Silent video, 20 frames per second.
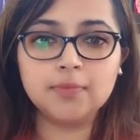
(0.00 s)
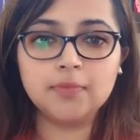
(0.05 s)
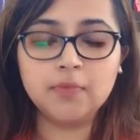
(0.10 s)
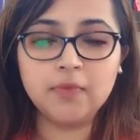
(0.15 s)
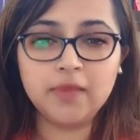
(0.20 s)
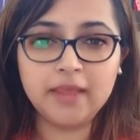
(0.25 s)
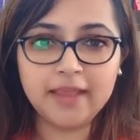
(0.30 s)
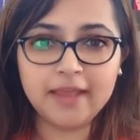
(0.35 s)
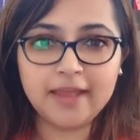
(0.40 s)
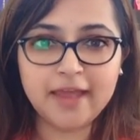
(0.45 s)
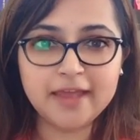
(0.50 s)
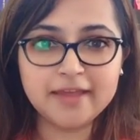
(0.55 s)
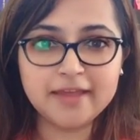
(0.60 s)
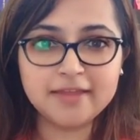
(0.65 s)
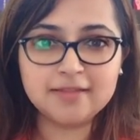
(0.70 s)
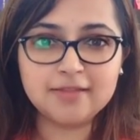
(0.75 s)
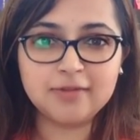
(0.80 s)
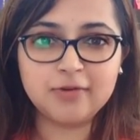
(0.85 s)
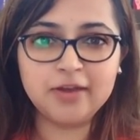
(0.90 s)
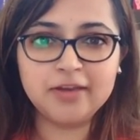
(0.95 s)
Hey
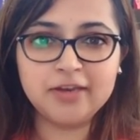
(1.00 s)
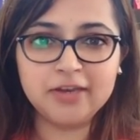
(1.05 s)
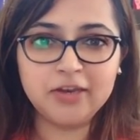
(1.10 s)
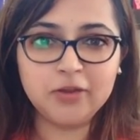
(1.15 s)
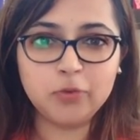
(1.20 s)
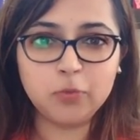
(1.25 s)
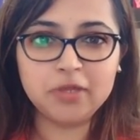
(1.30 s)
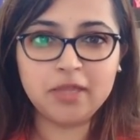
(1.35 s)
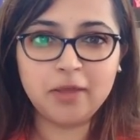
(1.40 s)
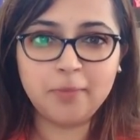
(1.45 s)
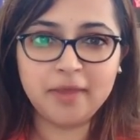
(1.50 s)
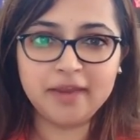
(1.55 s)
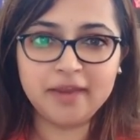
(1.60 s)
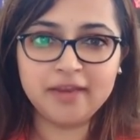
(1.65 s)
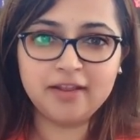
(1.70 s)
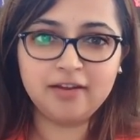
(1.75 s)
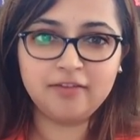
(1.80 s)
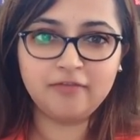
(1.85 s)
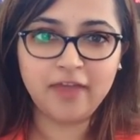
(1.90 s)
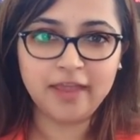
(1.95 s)
guys, so continuing with our
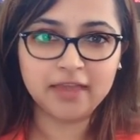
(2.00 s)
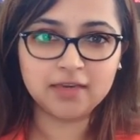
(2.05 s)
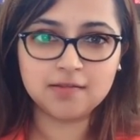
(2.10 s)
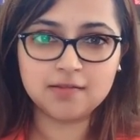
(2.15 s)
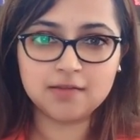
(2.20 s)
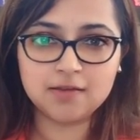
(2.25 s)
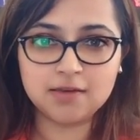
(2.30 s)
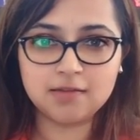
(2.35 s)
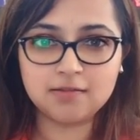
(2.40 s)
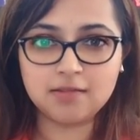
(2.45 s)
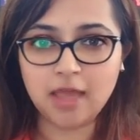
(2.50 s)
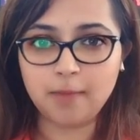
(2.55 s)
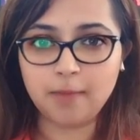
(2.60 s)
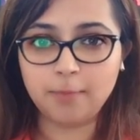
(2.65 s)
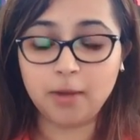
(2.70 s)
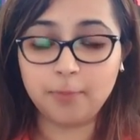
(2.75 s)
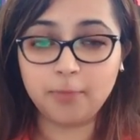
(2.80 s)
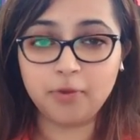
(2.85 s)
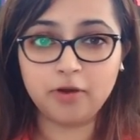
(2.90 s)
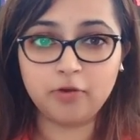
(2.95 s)
medical fact series, I'm
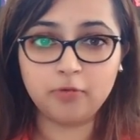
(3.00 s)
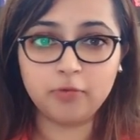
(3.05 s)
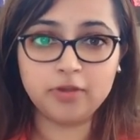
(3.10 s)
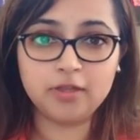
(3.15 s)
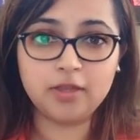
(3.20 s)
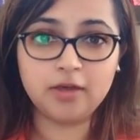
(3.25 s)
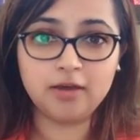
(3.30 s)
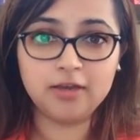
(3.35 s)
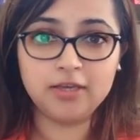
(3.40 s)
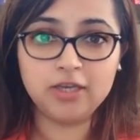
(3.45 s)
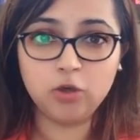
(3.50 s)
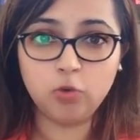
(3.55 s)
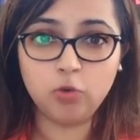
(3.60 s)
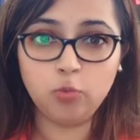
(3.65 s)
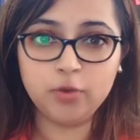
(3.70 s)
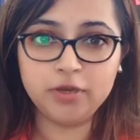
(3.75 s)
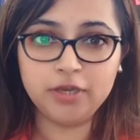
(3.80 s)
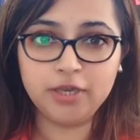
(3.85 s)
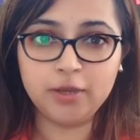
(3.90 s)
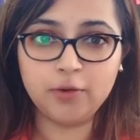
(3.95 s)
up here with a new
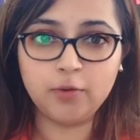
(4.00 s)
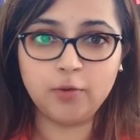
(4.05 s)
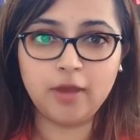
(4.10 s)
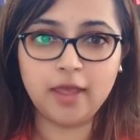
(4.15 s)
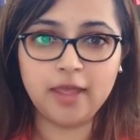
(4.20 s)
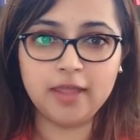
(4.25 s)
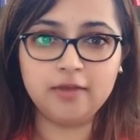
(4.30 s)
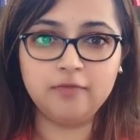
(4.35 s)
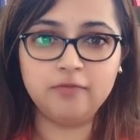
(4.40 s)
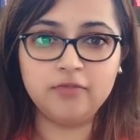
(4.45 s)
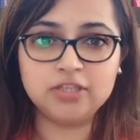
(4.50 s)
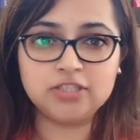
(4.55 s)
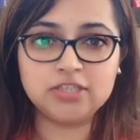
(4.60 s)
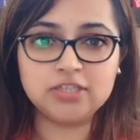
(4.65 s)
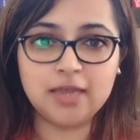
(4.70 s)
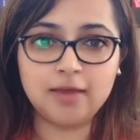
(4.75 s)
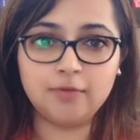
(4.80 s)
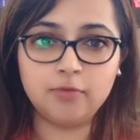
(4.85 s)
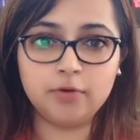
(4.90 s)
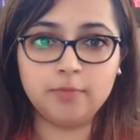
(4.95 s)
video in which
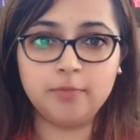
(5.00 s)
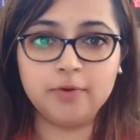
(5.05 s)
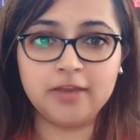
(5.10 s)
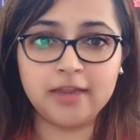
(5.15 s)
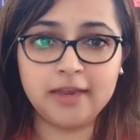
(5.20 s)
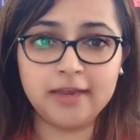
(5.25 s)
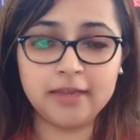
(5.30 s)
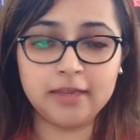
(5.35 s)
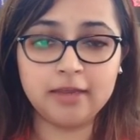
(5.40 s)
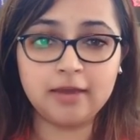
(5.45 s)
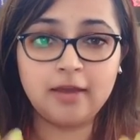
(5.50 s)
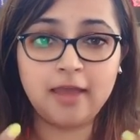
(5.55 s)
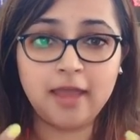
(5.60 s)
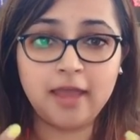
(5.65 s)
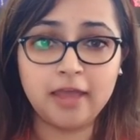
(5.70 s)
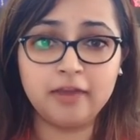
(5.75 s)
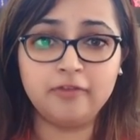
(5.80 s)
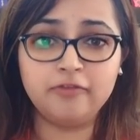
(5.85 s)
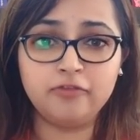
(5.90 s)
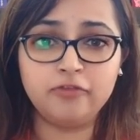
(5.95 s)
I would be telling a
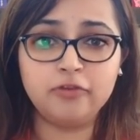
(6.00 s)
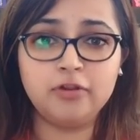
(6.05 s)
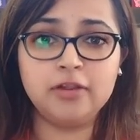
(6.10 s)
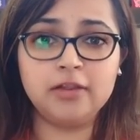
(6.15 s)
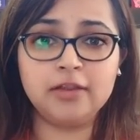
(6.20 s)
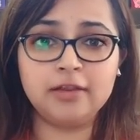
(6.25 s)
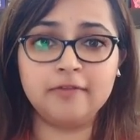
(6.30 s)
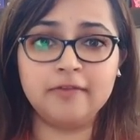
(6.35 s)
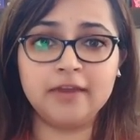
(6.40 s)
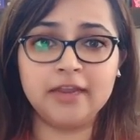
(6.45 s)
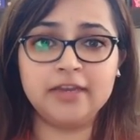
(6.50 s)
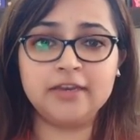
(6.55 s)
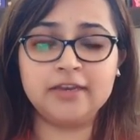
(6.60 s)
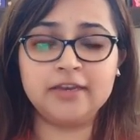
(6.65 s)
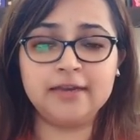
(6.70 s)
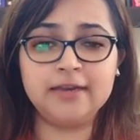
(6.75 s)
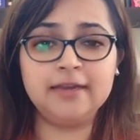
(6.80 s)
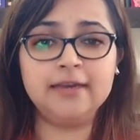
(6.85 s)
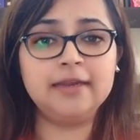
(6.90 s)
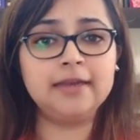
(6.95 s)
handful great
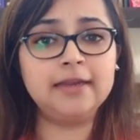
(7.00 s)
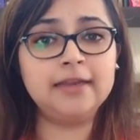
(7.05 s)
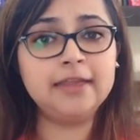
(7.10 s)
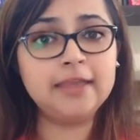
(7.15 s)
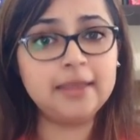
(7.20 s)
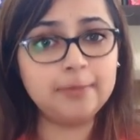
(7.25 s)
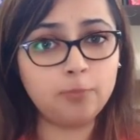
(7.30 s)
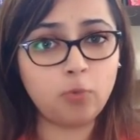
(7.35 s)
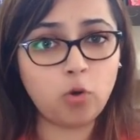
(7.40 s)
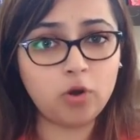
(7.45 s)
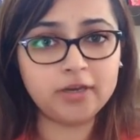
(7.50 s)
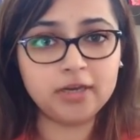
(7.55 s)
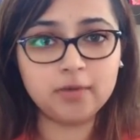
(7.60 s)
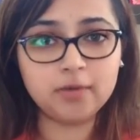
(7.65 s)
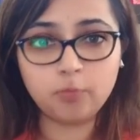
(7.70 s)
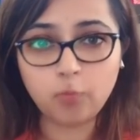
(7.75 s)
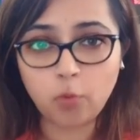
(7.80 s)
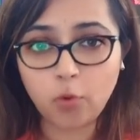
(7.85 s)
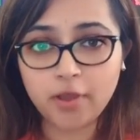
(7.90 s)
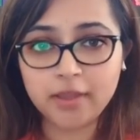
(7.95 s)
clinically
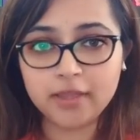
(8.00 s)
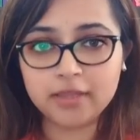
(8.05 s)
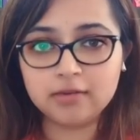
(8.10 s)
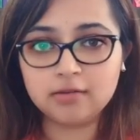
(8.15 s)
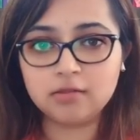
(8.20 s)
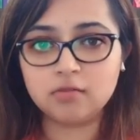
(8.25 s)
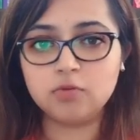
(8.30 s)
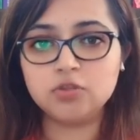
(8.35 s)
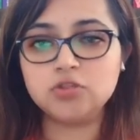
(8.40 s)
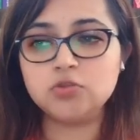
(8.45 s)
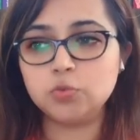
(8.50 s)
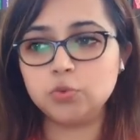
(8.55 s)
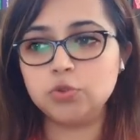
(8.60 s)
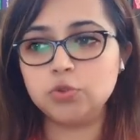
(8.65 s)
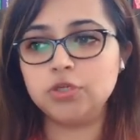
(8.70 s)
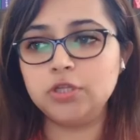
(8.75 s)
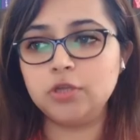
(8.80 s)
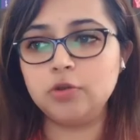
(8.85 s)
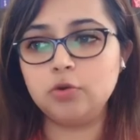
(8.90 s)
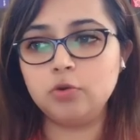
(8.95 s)
important points which
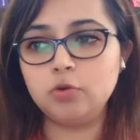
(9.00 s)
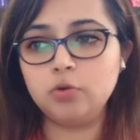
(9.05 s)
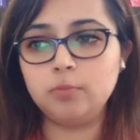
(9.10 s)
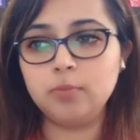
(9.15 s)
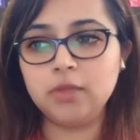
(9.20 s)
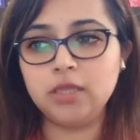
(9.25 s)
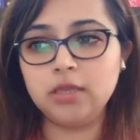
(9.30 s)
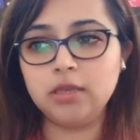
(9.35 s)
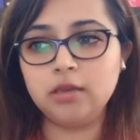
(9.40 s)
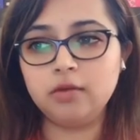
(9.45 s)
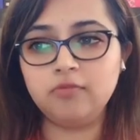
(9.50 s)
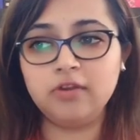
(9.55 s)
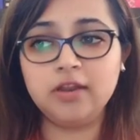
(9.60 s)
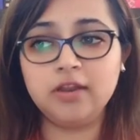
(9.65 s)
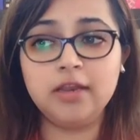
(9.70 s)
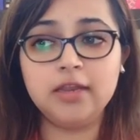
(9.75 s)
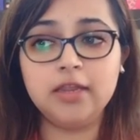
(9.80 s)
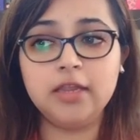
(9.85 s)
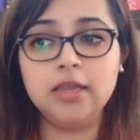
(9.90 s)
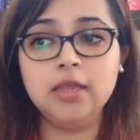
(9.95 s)
would, you know, be
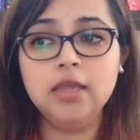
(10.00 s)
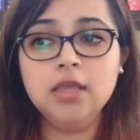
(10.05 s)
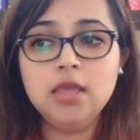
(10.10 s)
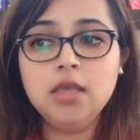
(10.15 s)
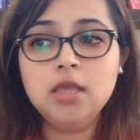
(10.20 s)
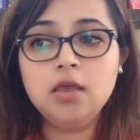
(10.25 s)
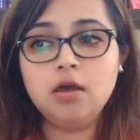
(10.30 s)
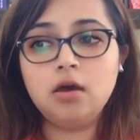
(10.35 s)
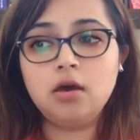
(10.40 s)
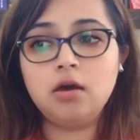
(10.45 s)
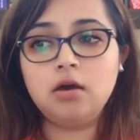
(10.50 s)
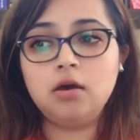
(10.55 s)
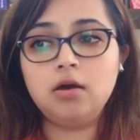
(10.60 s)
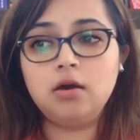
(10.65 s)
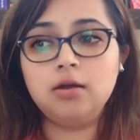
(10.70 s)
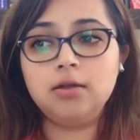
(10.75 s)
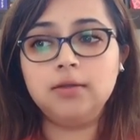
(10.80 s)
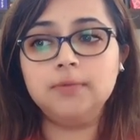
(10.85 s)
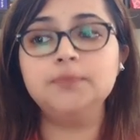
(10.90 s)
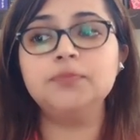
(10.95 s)
really
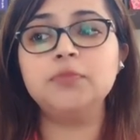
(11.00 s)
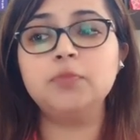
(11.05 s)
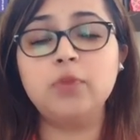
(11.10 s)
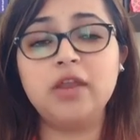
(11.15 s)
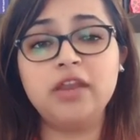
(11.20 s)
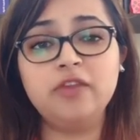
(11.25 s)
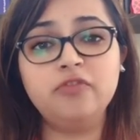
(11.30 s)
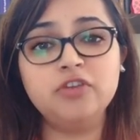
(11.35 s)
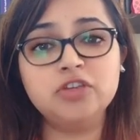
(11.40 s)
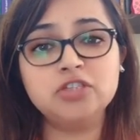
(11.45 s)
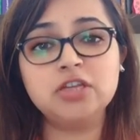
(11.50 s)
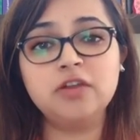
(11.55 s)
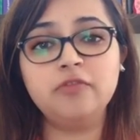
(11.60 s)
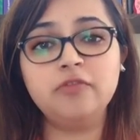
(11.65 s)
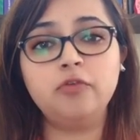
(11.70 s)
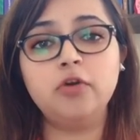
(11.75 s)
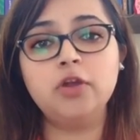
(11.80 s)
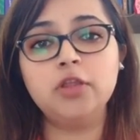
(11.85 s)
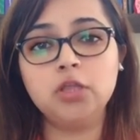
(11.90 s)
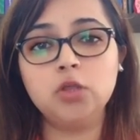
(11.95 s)
beneficial
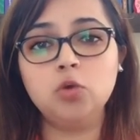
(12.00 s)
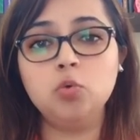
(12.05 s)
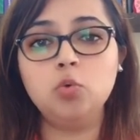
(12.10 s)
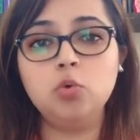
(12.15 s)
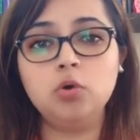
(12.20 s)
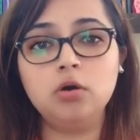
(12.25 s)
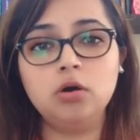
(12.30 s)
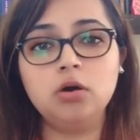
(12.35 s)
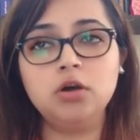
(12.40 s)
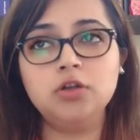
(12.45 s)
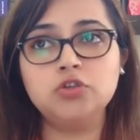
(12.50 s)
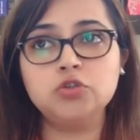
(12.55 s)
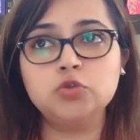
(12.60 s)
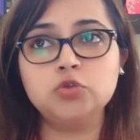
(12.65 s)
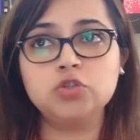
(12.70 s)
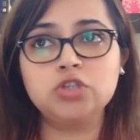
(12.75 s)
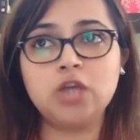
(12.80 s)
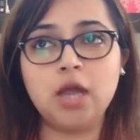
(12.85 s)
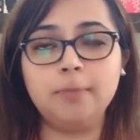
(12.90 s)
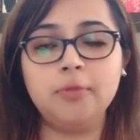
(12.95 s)
for you to
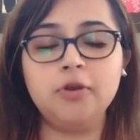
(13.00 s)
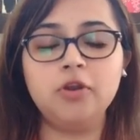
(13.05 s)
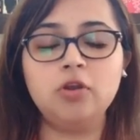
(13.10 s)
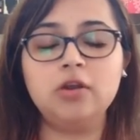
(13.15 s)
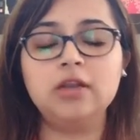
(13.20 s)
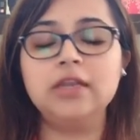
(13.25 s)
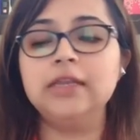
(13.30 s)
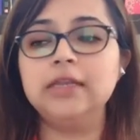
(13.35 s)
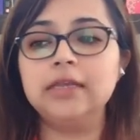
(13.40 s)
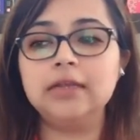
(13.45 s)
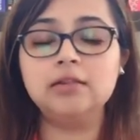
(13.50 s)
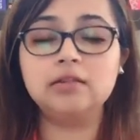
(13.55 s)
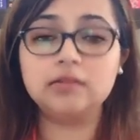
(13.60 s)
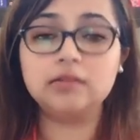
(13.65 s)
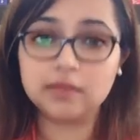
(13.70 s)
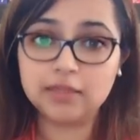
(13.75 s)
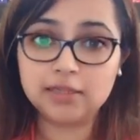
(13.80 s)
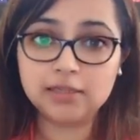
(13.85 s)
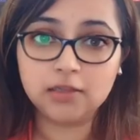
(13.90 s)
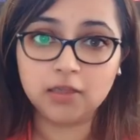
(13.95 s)
sharpen your clinical
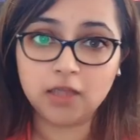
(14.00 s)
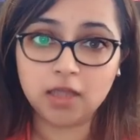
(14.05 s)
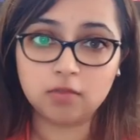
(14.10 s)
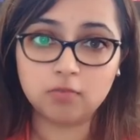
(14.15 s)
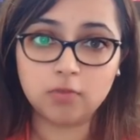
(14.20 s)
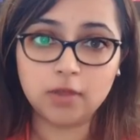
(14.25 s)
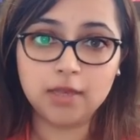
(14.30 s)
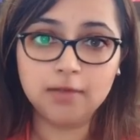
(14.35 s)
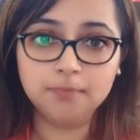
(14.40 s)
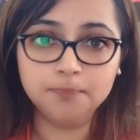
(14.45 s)
skills as well.